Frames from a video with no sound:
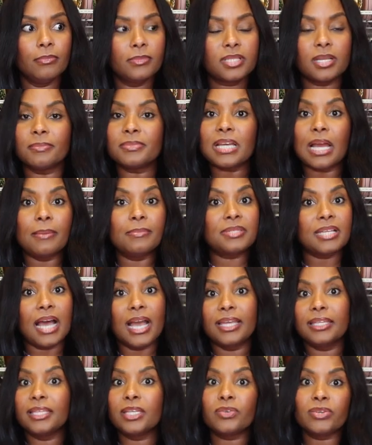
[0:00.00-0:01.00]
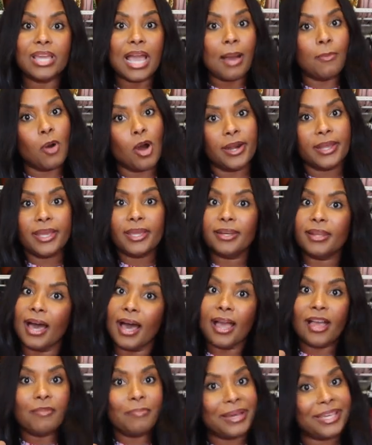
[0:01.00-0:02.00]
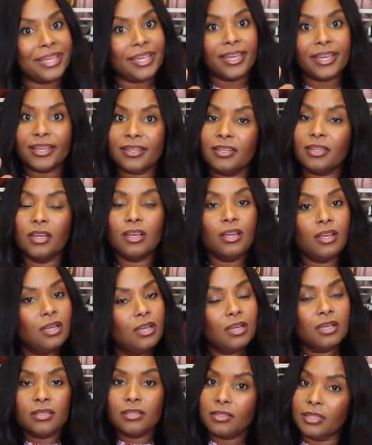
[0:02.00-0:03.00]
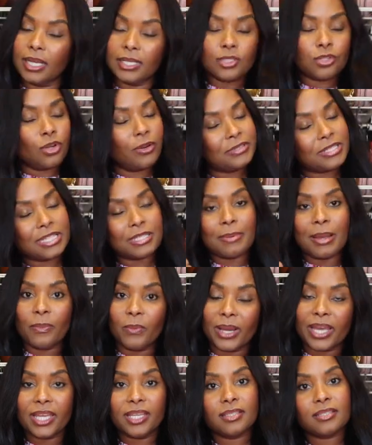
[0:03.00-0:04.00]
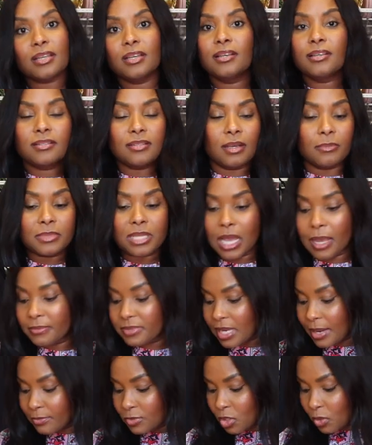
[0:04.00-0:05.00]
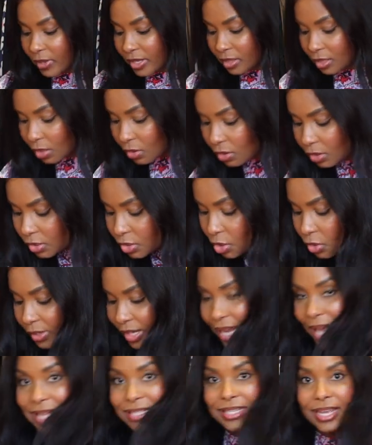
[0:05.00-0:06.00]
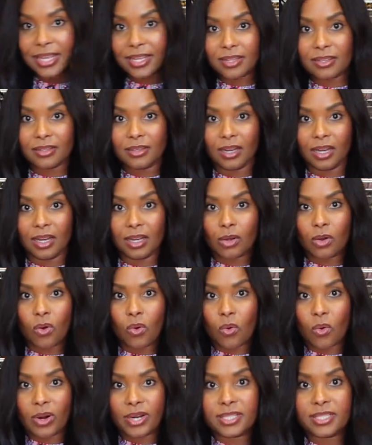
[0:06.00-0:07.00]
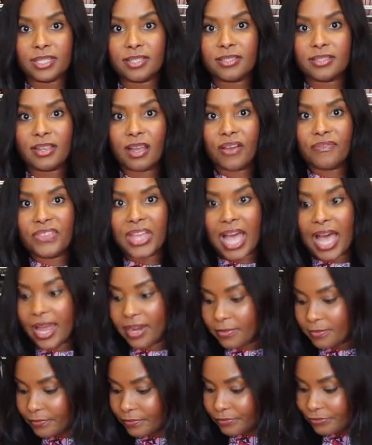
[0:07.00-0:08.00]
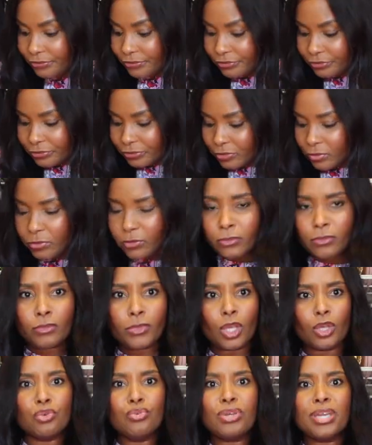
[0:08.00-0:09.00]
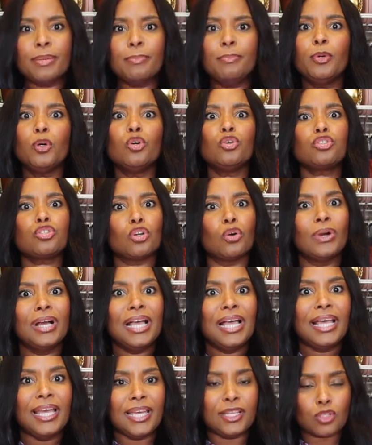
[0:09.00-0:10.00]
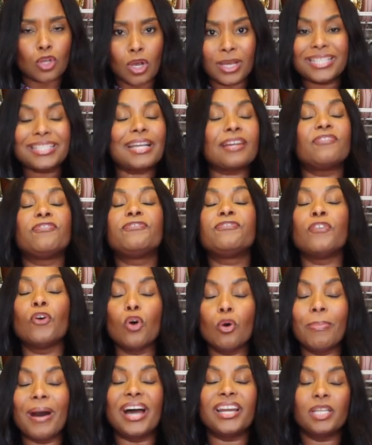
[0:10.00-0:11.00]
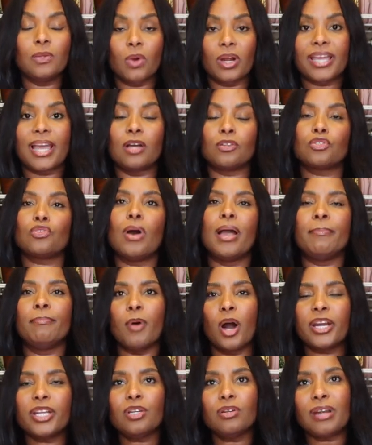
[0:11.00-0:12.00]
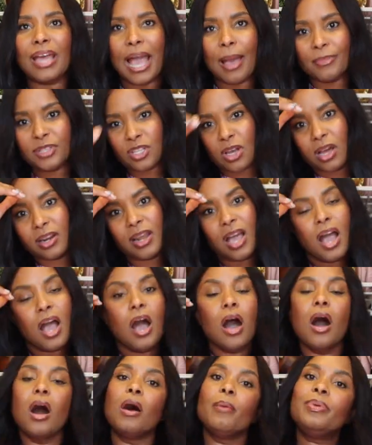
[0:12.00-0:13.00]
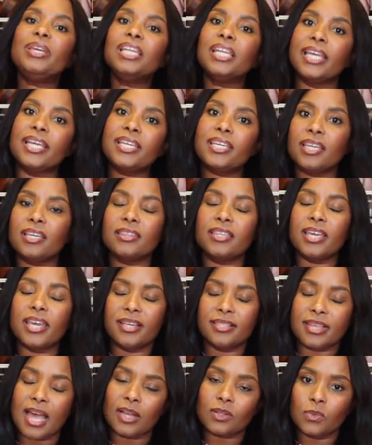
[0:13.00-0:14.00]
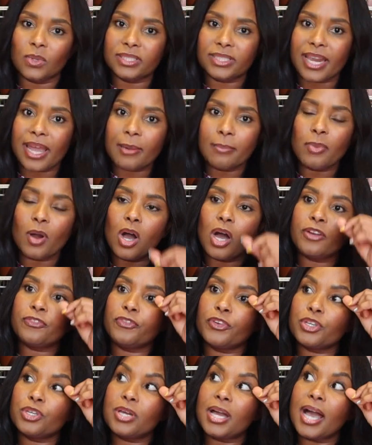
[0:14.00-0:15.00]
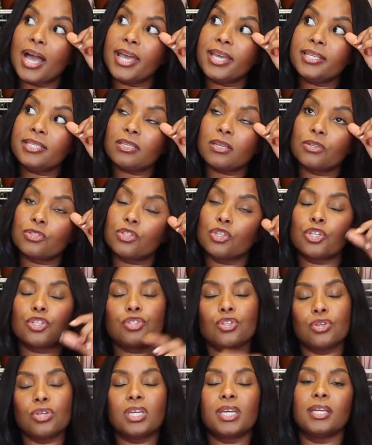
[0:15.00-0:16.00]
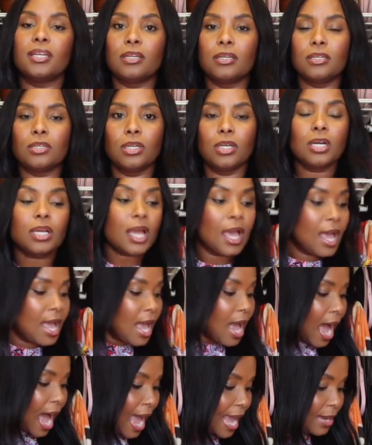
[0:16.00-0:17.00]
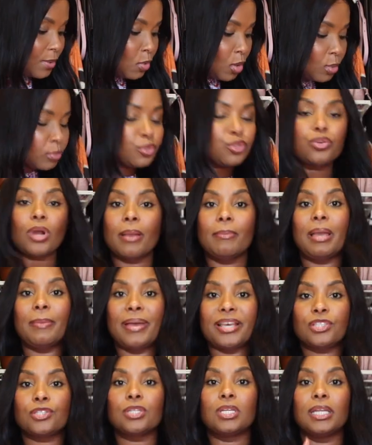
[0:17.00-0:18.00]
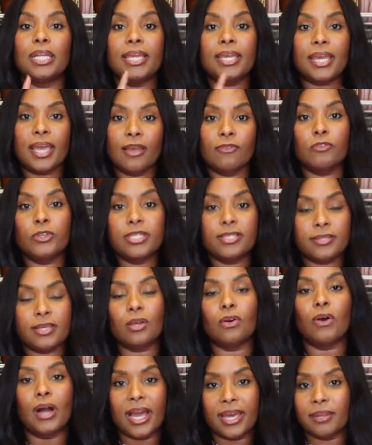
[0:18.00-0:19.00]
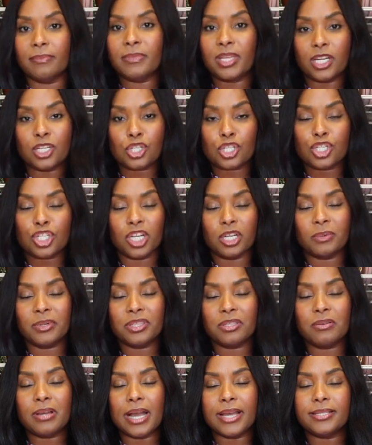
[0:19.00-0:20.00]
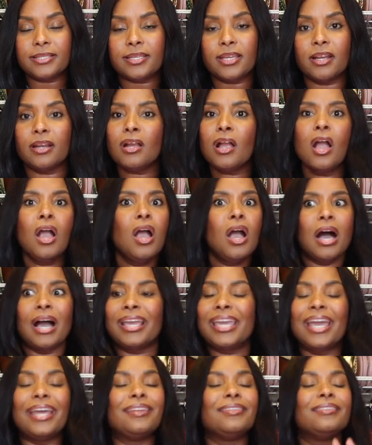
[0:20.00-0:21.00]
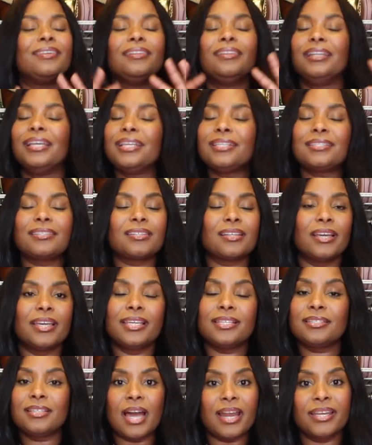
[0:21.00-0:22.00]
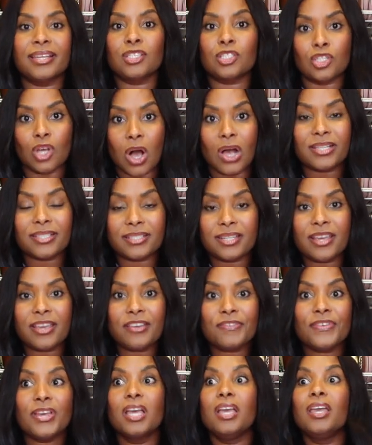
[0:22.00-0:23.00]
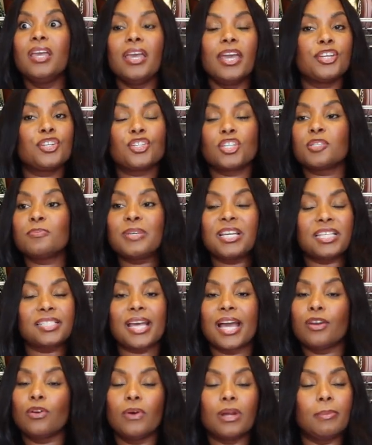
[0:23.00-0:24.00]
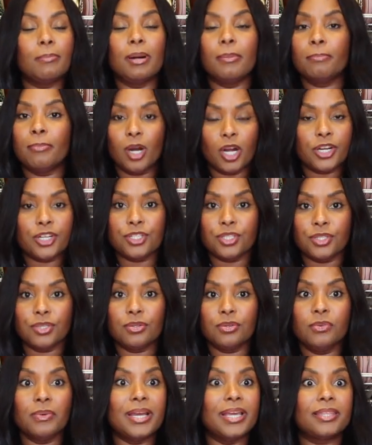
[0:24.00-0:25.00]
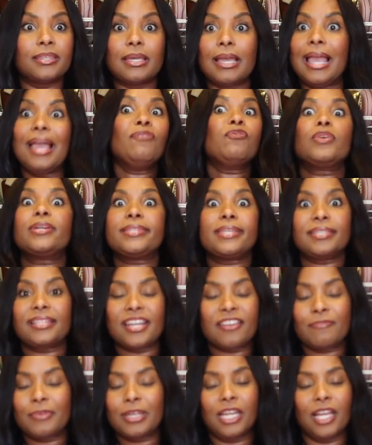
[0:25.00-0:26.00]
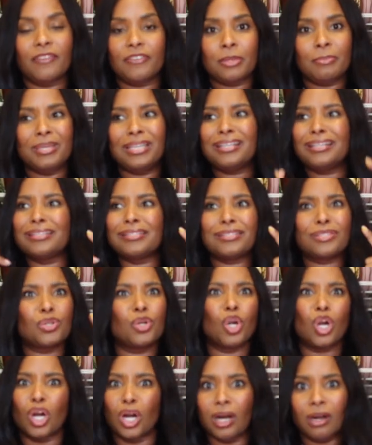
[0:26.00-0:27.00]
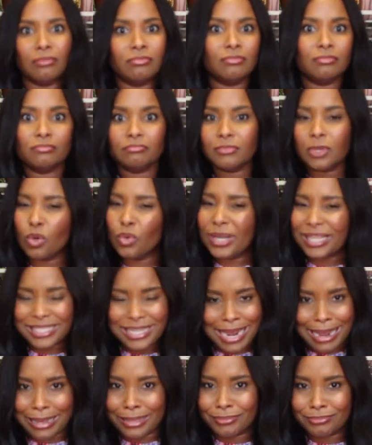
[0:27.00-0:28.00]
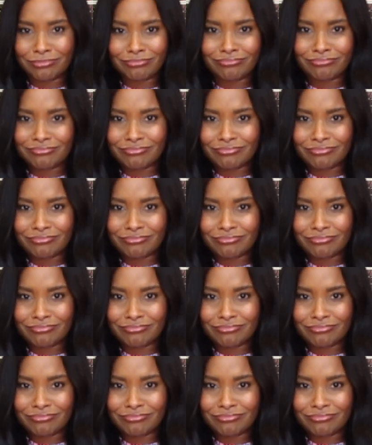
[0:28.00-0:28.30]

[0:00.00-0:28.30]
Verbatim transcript: Sometimes I literally am on it. I have my kid that serves as my weight. Sometimes I'm doing so it has like cords and stuff that you can pull. So it's like a full body workout. So I bought it on Amazon. I'll be linking the exact one that I bought for you guys, just so you can look. I will try my best to link every single item that I just shared with you guys here. Again, the list is not exhaustive. It's just because I don't want to bombard you with everything that I've been loving, because girl, who got time?